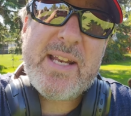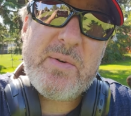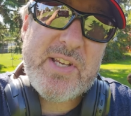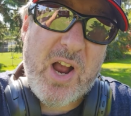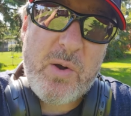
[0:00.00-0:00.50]
that it
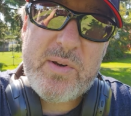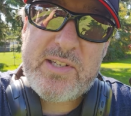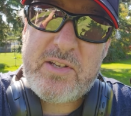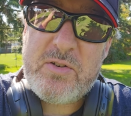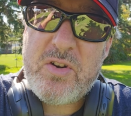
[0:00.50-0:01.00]
was
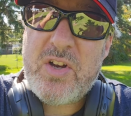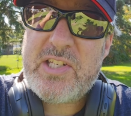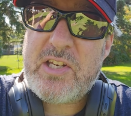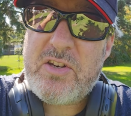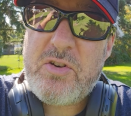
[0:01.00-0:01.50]
always too
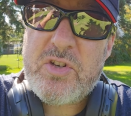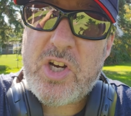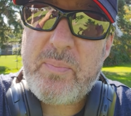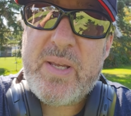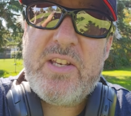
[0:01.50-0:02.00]
noisy, too
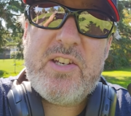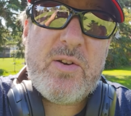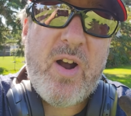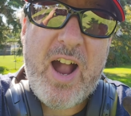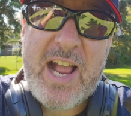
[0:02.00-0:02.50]
chirpy,
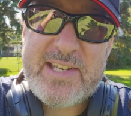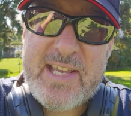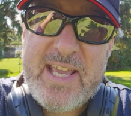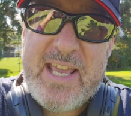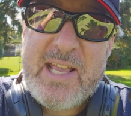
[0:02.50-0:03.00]
too hot.
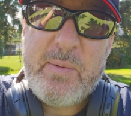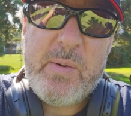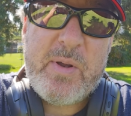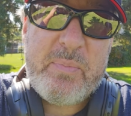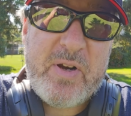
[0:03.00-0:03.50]

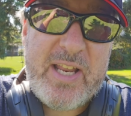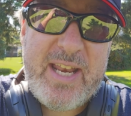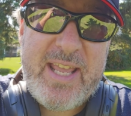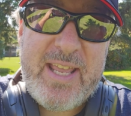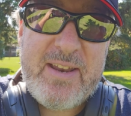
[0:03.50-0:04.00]
We would put
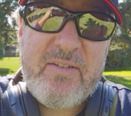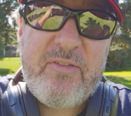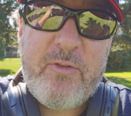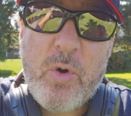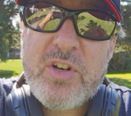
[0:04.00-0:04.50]
it in
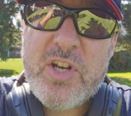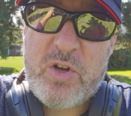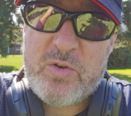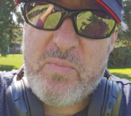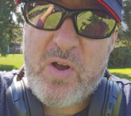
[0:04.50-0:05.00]
four-tone